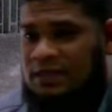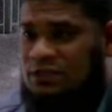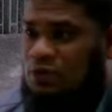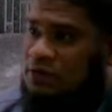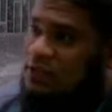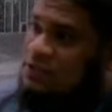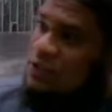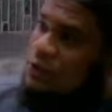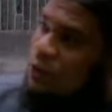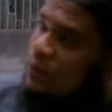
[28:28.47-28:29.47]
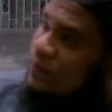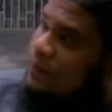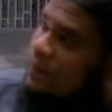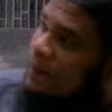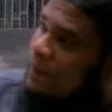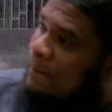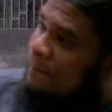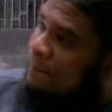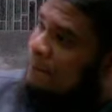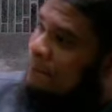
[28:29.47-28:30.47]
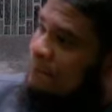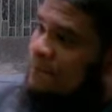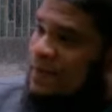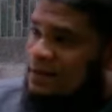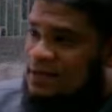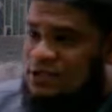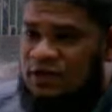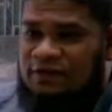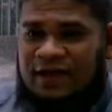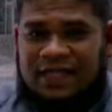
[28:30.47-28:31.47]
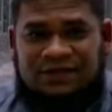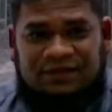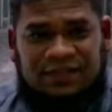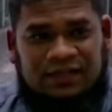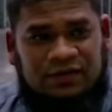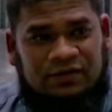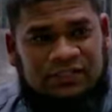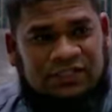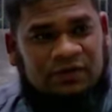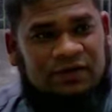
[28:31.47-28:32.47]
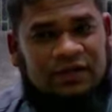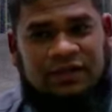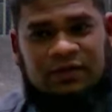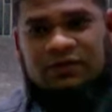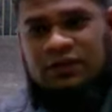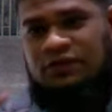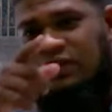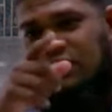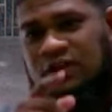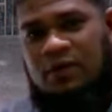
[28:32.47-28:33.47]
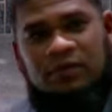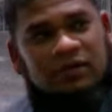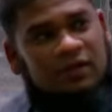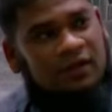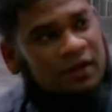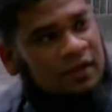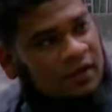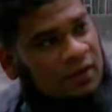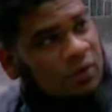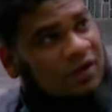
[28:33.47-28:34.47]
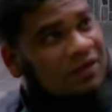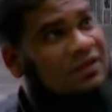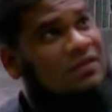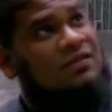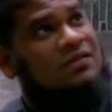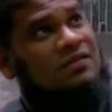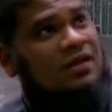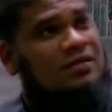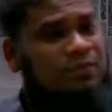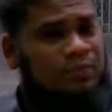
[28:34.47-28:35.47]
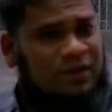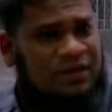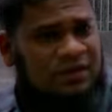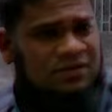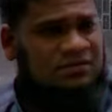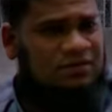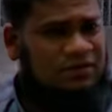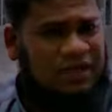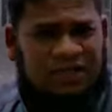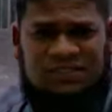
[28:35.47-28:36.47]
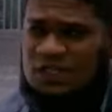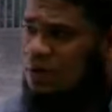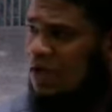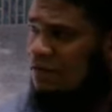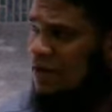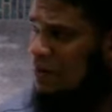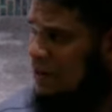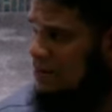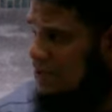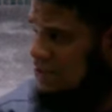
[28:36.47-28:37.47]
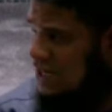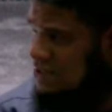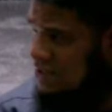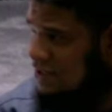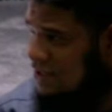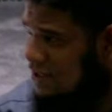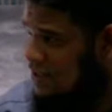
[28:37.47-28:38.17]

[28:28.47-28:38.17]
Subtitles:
My dogtertjie kom, het is nou die water wat ek nou gestoor het nou. So for example, we have that big things that we have now by the masajid.